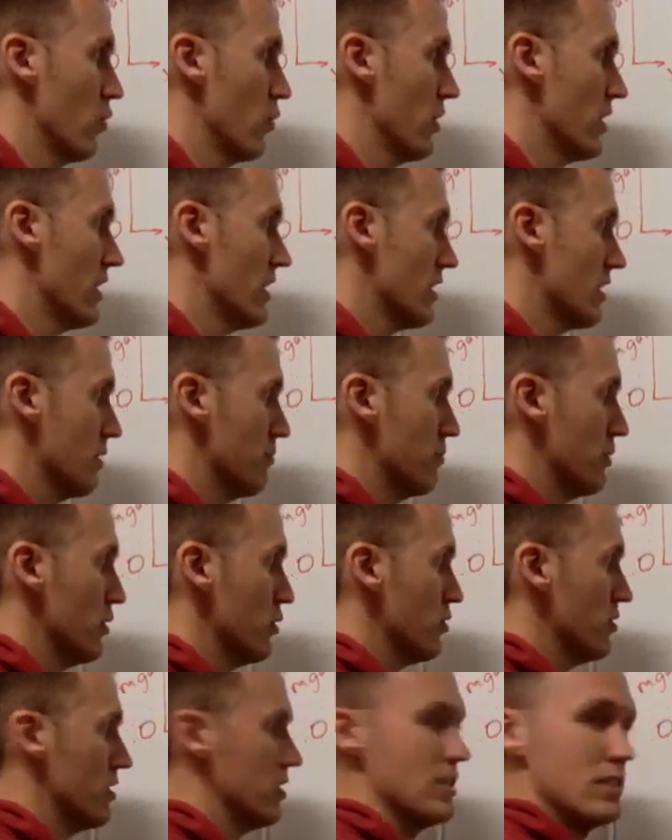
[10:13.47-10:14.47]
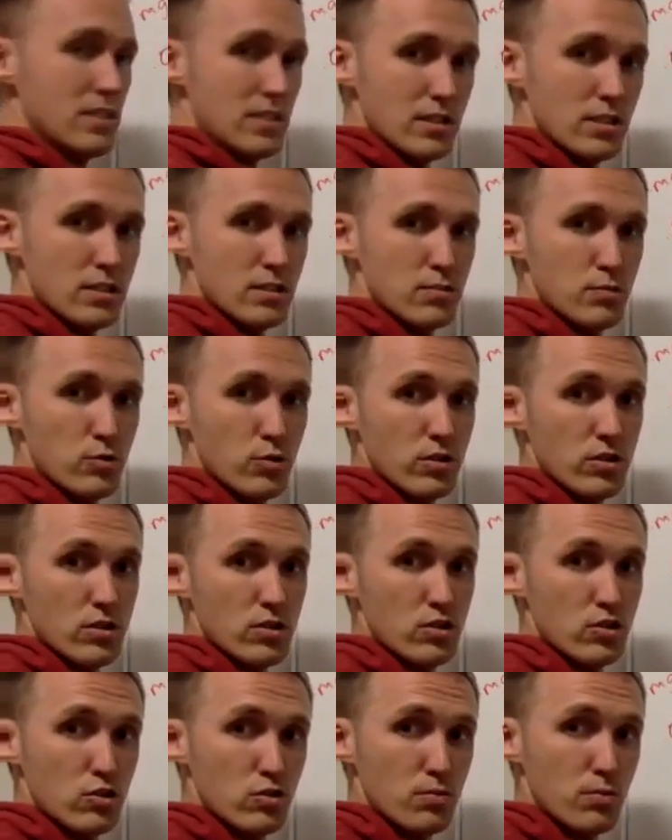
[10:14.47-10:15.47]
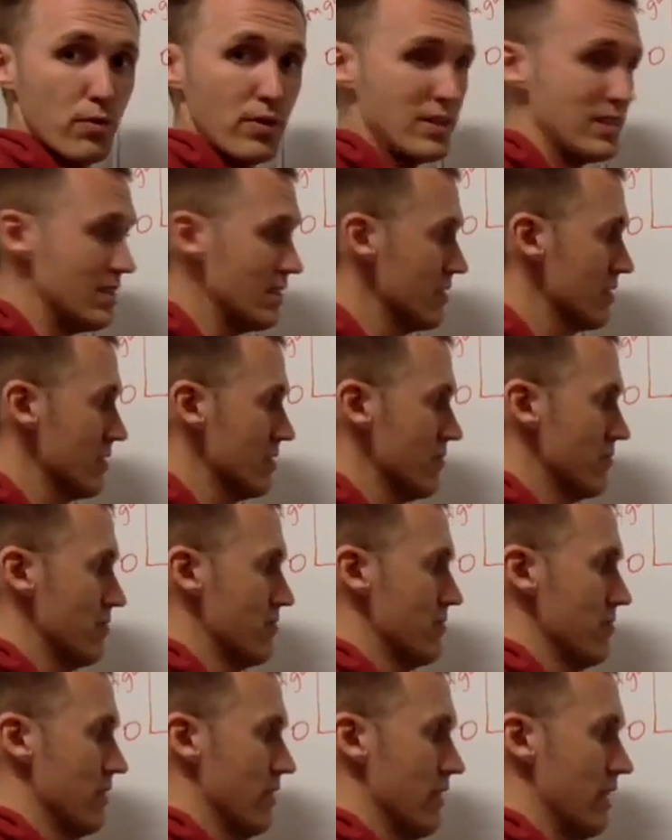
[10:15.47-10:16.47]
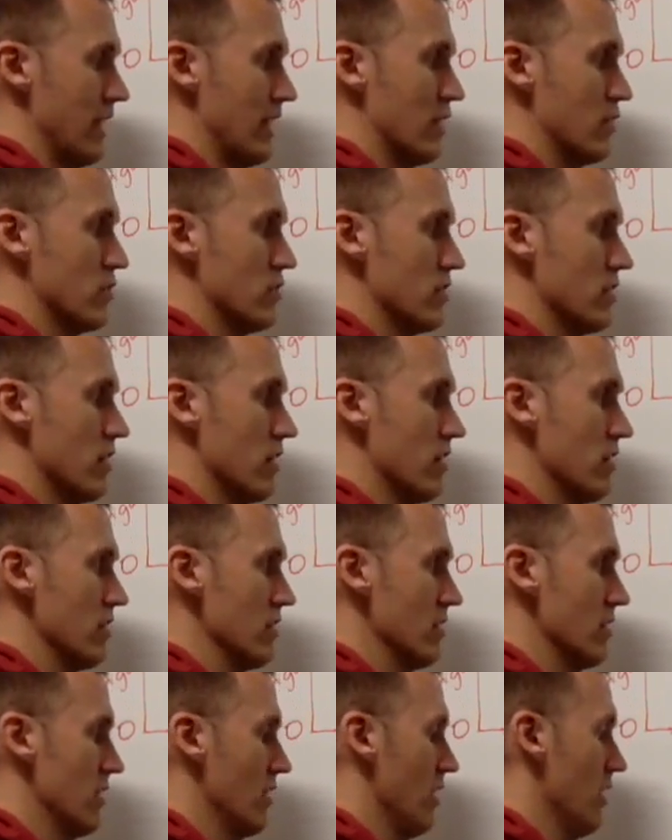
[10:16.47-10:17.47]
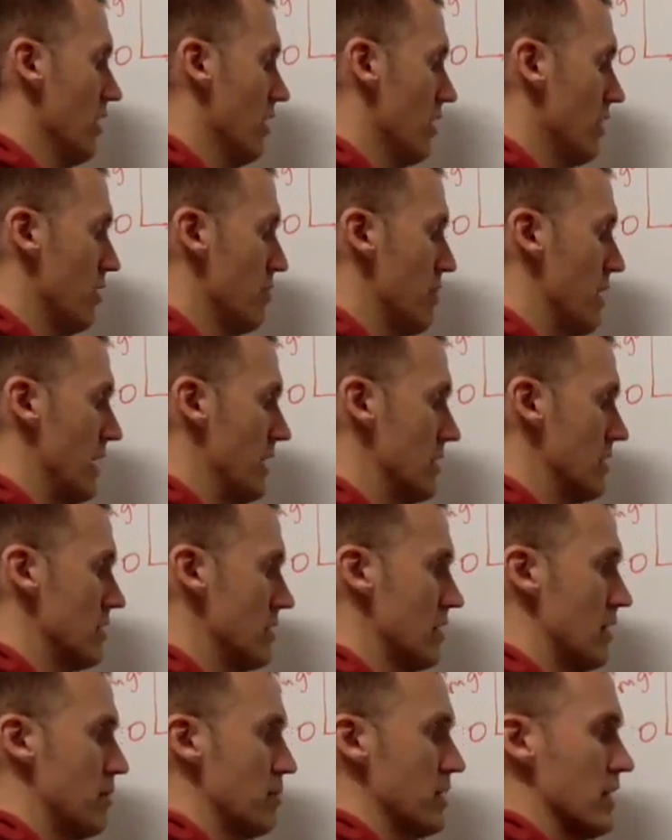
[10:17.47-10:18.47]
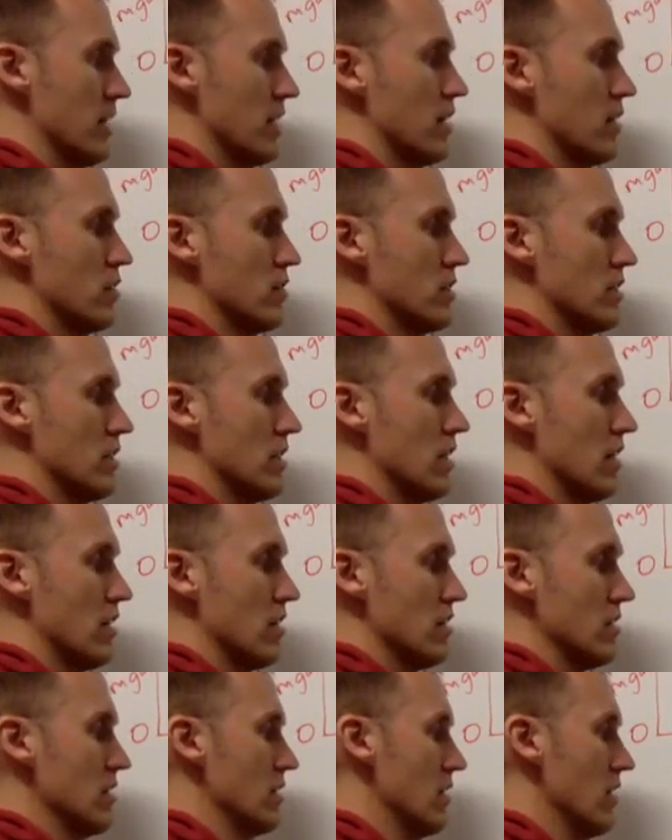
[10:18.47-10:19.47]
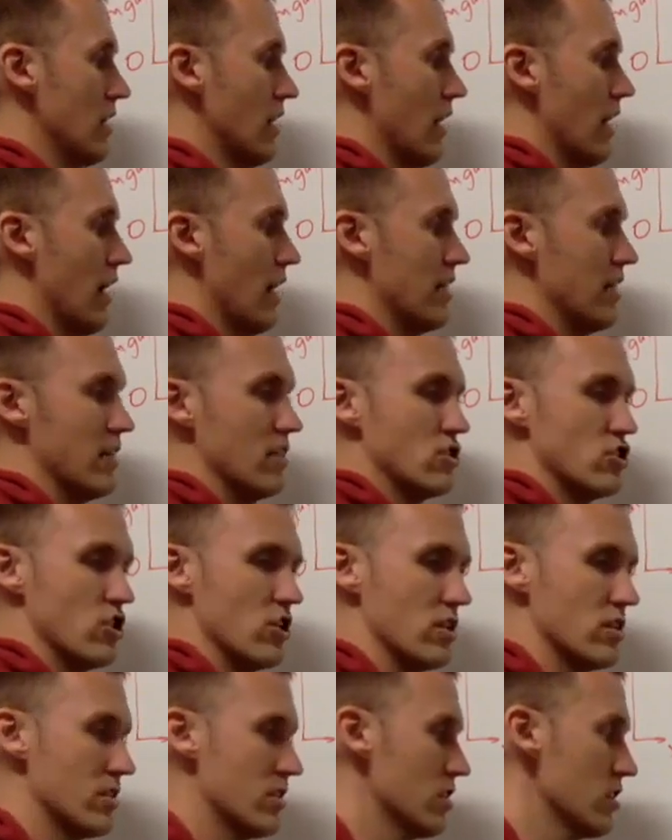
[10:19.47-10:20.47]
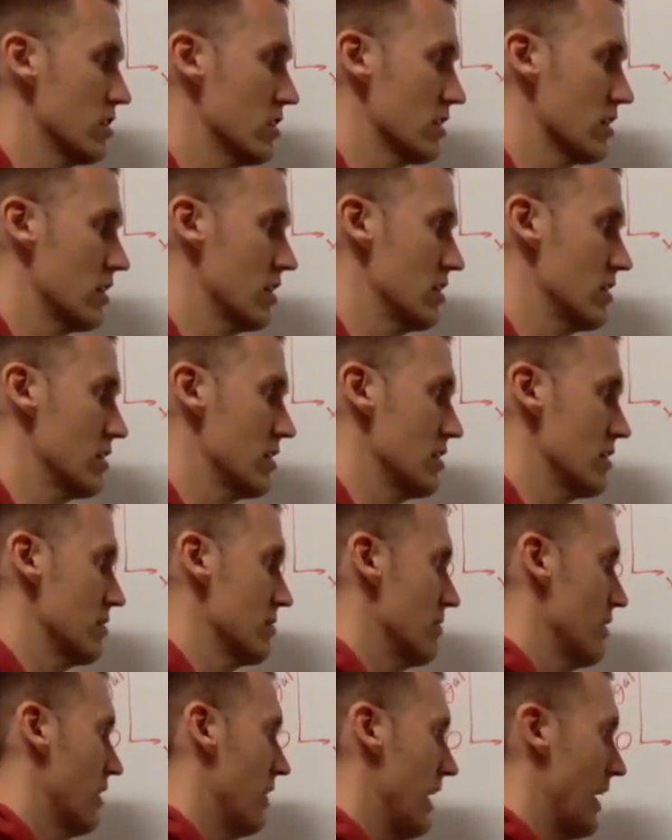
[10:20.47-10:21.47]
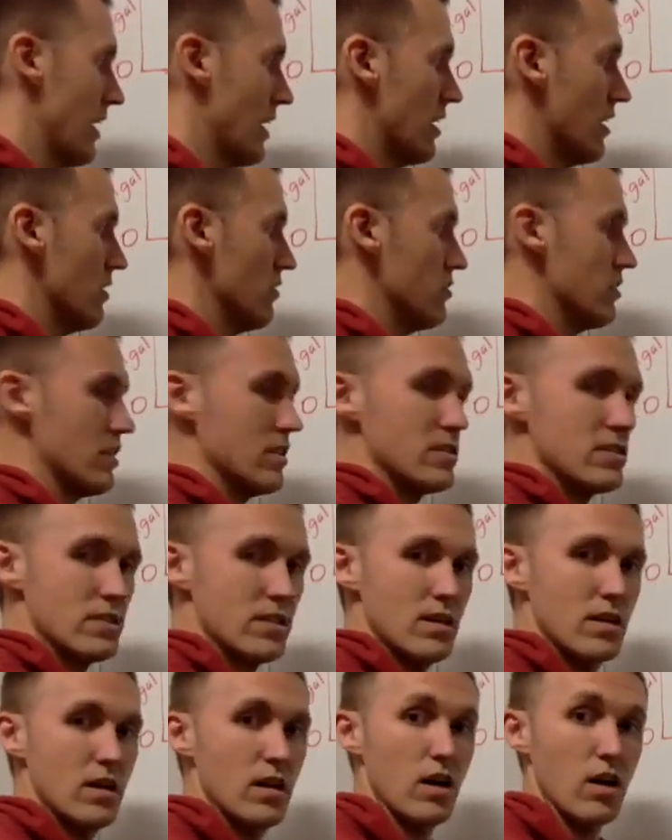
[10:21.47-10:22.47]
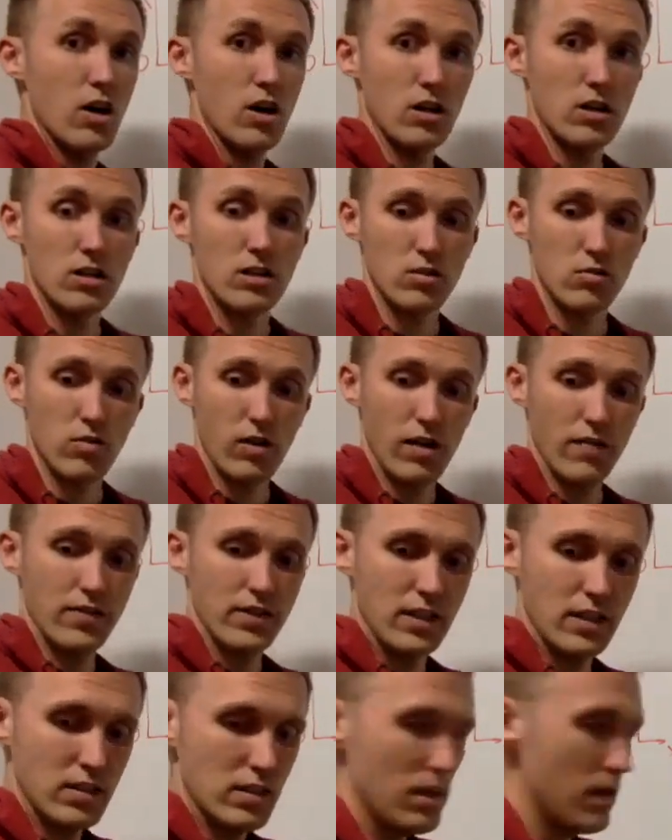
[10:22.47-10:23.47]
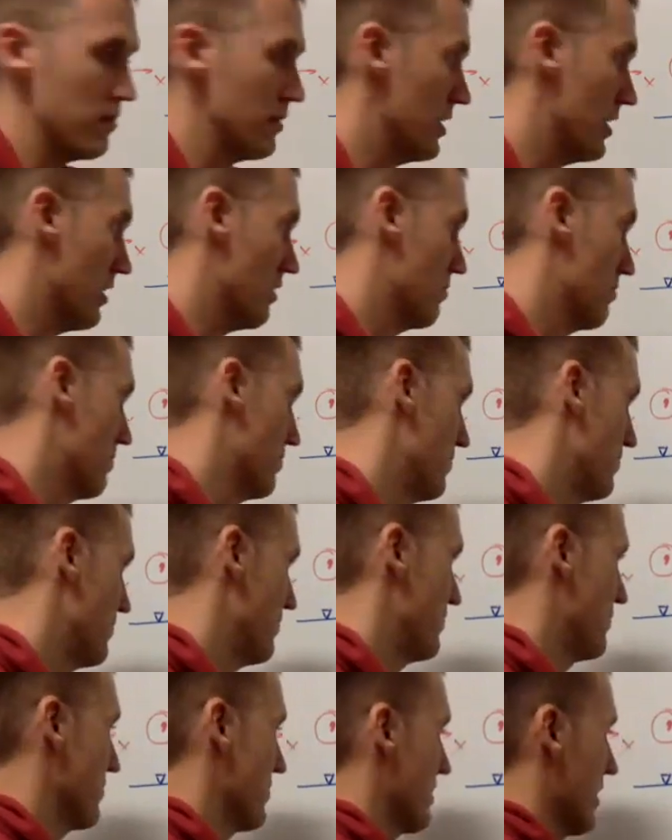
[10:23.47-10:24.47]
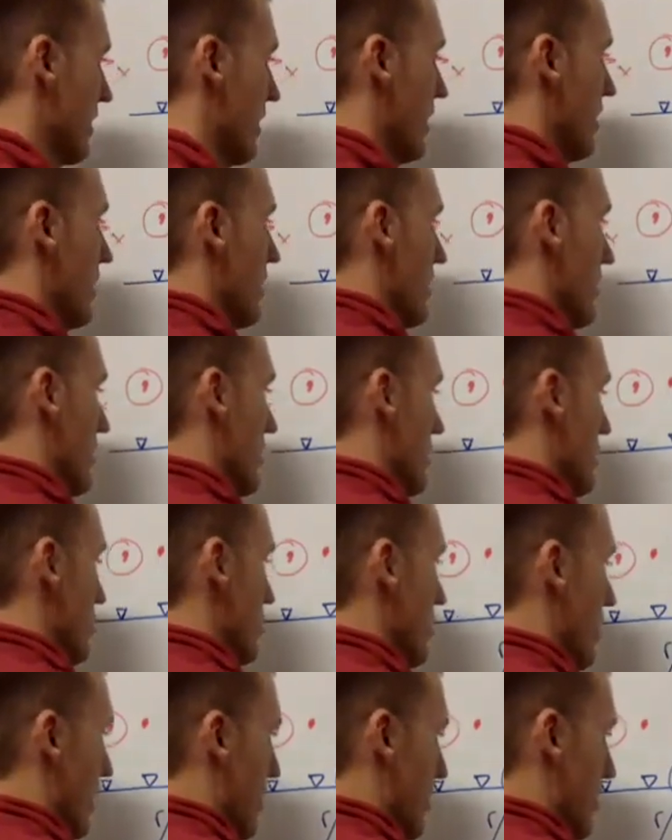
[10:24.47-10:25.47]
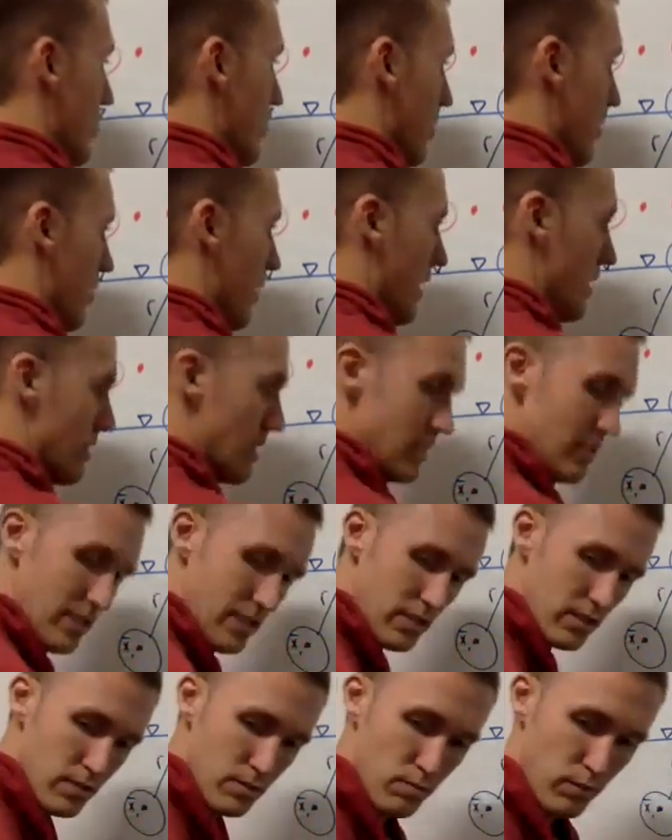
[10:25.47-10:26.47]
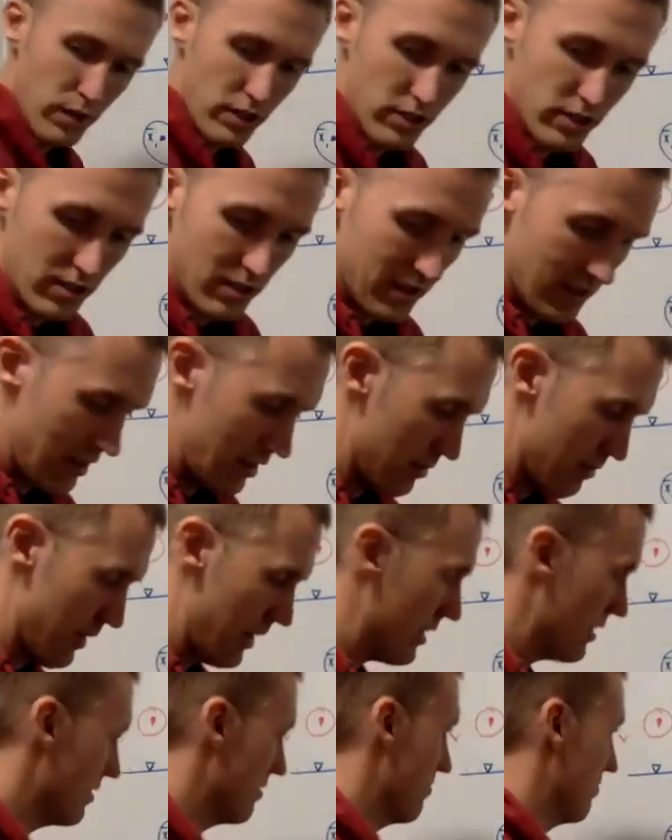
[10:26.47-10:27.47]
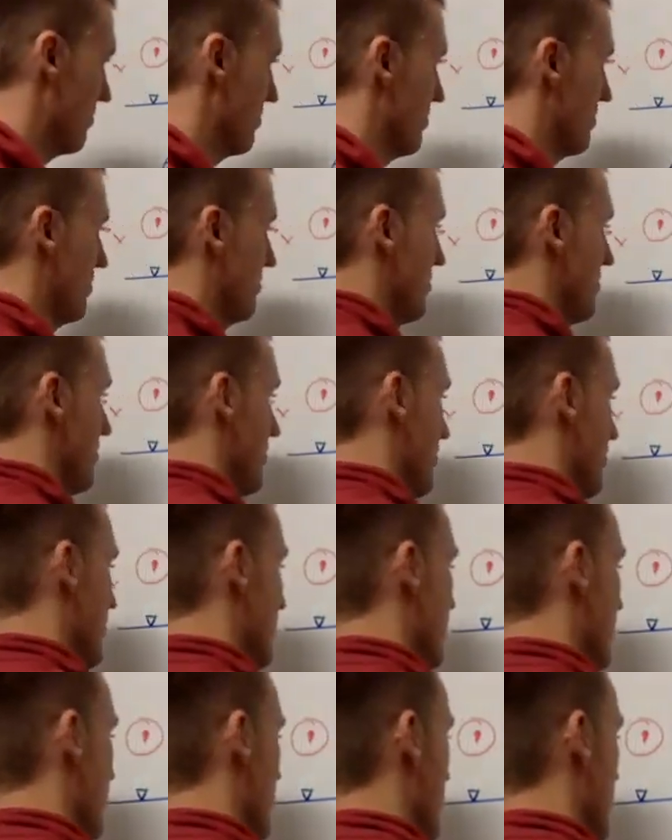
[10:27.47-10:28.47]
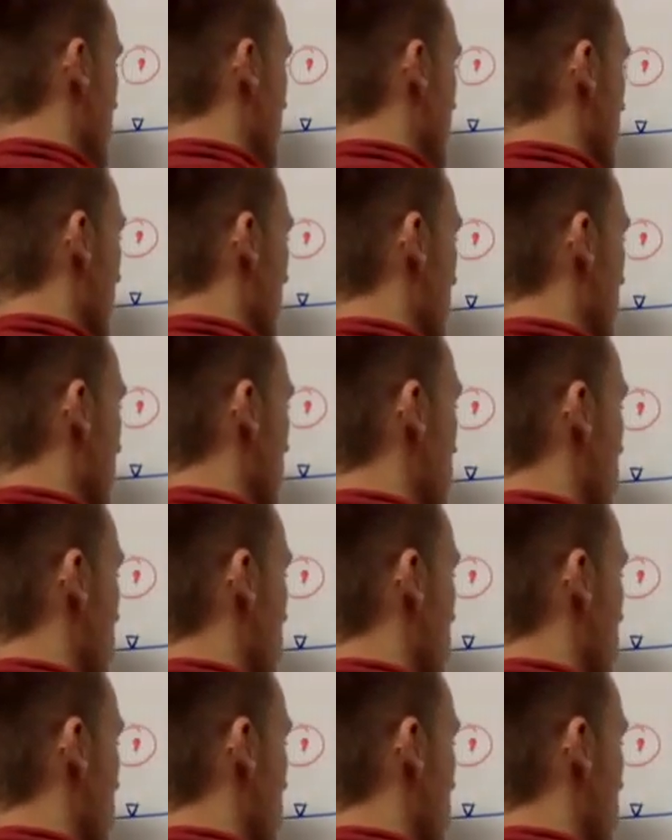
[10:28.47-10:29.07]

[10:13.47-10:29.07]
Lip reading: we can compute the distance between those 2 points. That goes in here. The mass anomaly goes in here. And then G is just a constant. And that gives us our gravity anomaly. So now I'm going to rewrite this expression a little bit. Delta